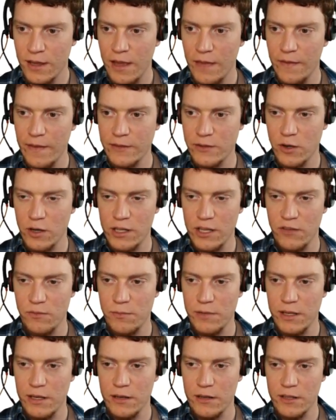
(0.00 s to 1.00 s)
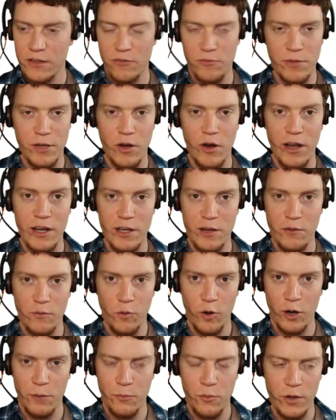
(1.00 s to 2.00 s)
And that's kind of giving me an idea of
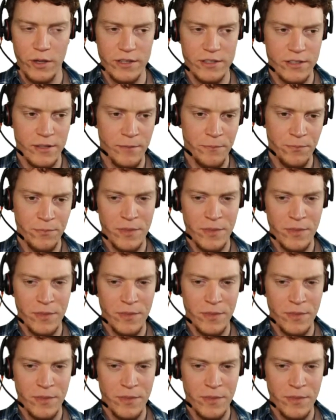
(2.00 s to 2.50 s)
work points.